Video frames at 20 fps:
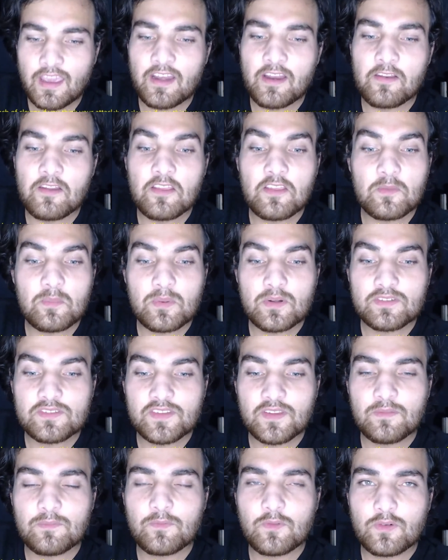And another
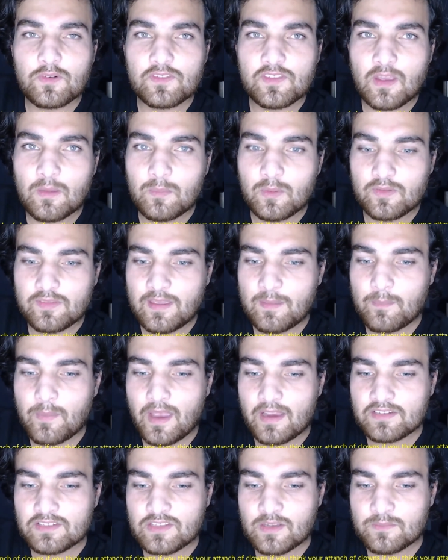person, for example, that
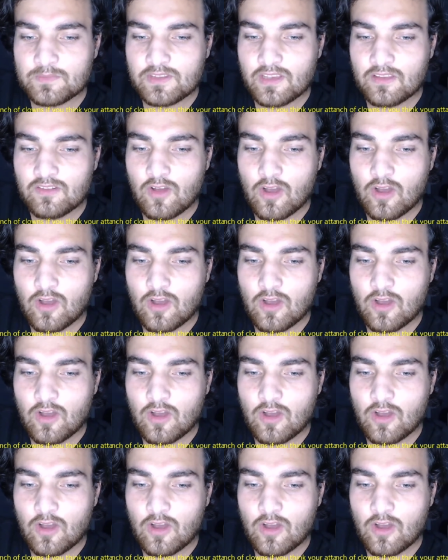bashed them said,